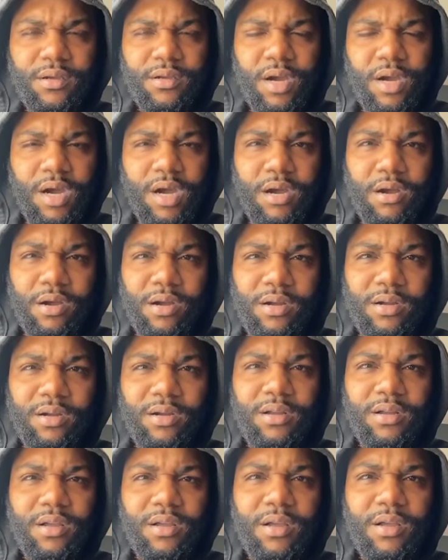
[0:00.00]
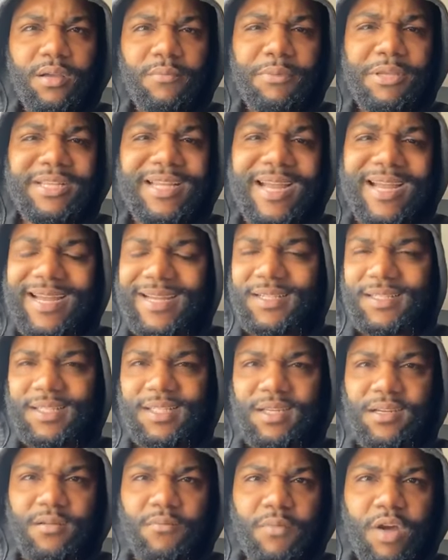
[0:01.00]
Huh? Bitch, I got to
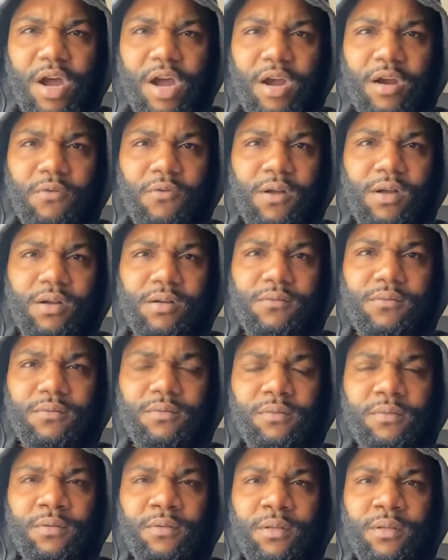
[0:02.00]
see tomorrow, ho.